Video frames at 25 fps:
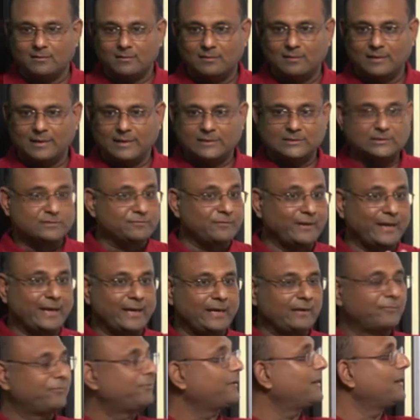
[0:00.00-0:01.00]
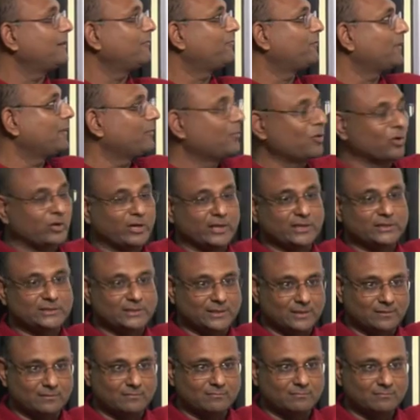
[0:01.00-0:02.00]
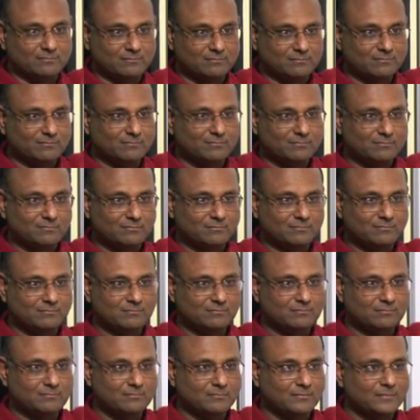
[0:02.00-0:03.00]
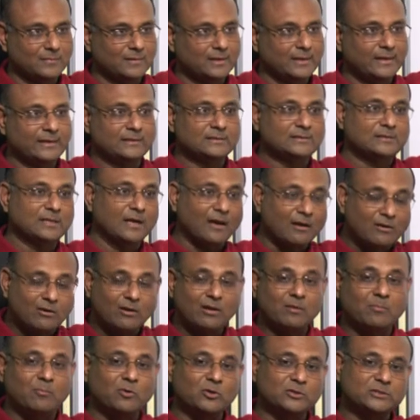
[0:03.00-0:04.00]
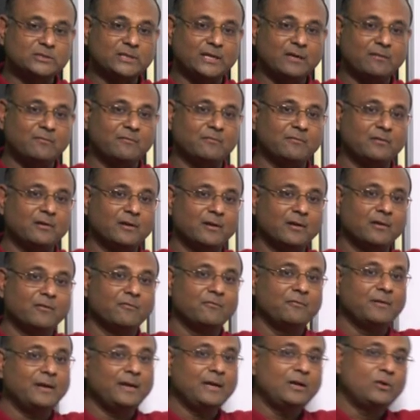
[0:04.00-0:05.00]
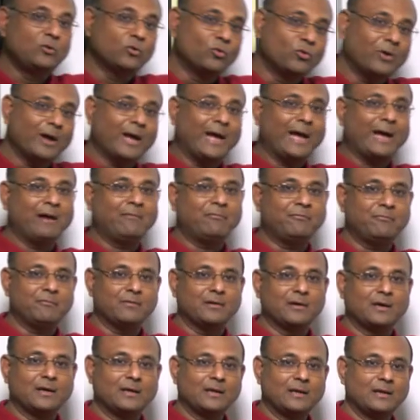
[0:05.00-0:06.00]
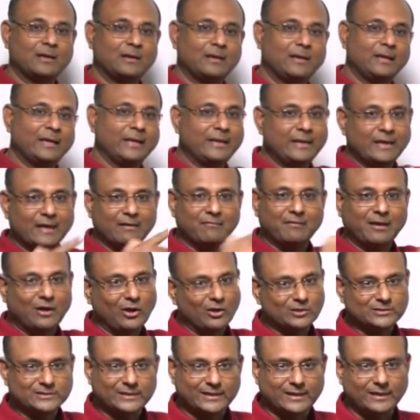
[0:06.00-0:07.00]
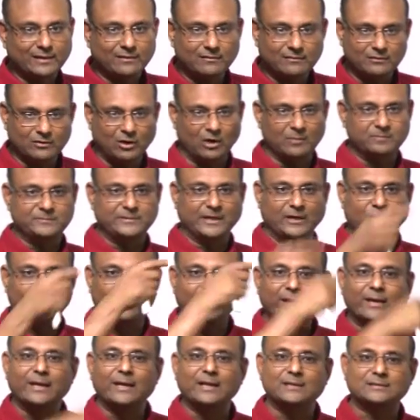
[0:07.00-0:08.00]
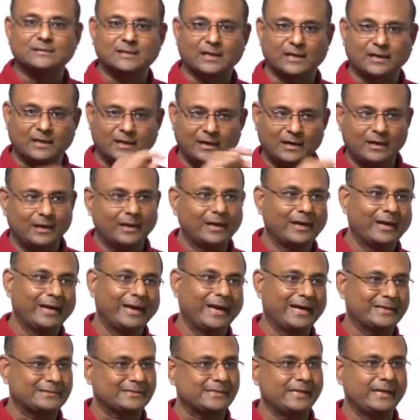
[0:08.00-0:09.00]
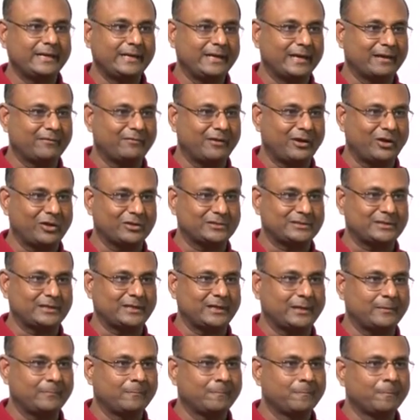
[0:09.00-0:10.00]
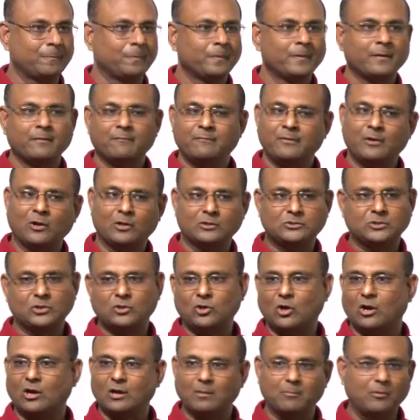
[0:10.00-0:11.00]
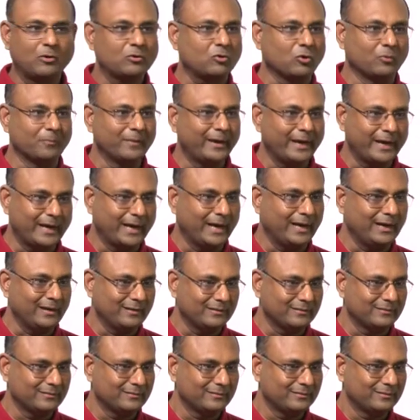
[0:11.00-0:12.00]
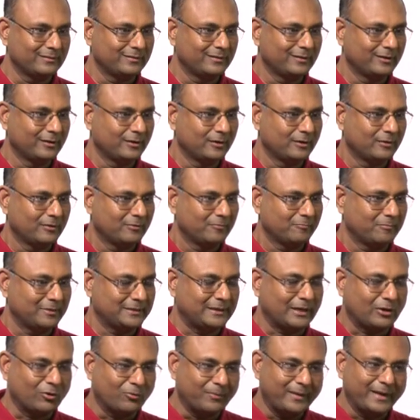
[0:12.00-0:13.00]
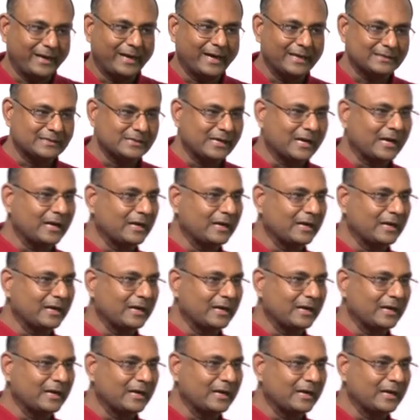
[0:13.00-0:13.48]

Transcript: is very different from rotation. In circular motion, we do have linear velocity. The object going in a circle has linear velocity. We also talk about omega, but that omega is a little